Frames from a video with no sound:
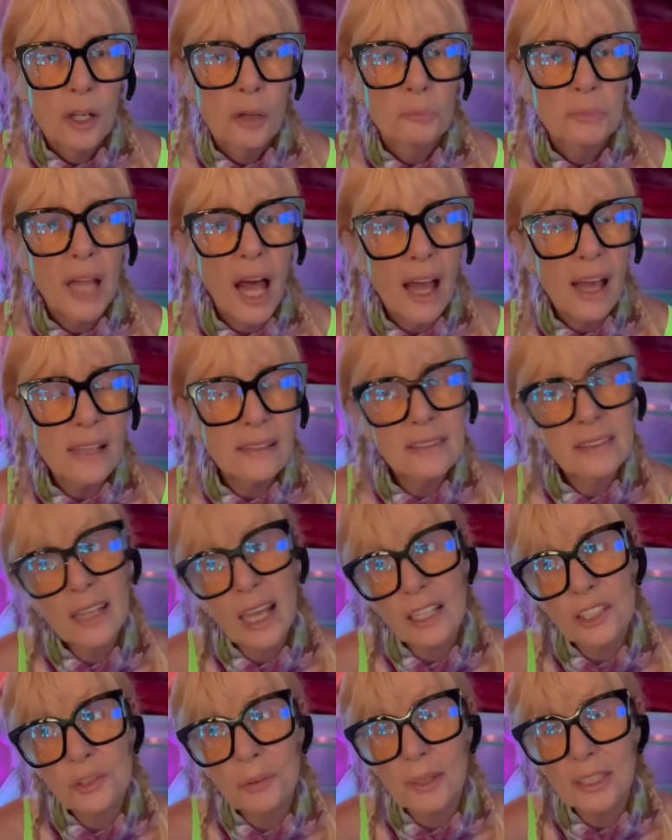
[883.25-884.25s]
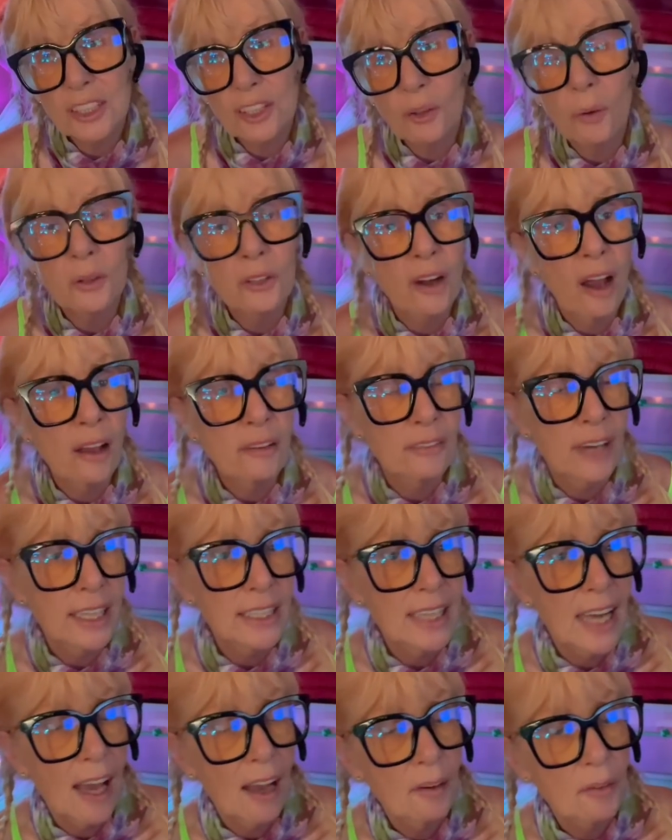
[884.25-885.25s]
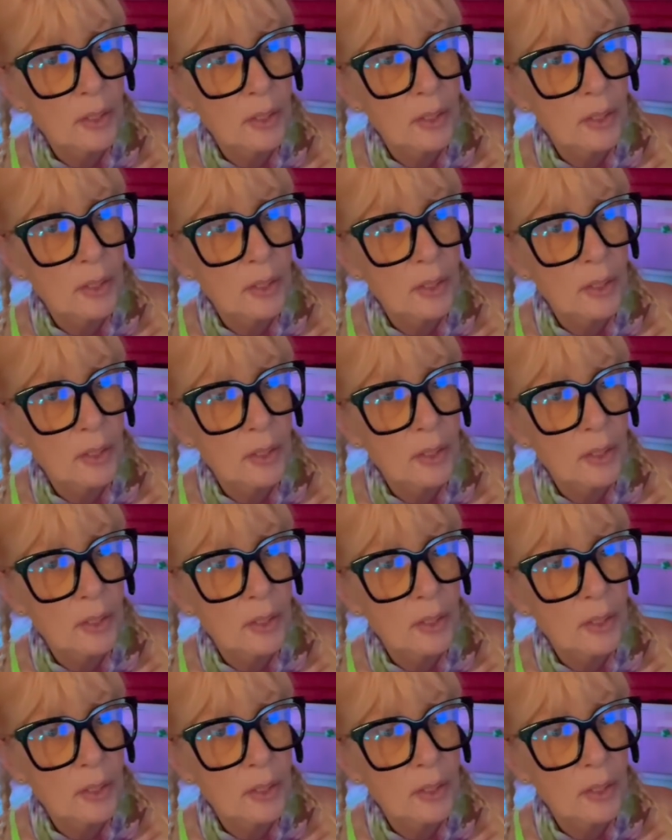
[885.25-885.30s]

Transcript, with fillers: Plus, guess what's going on right now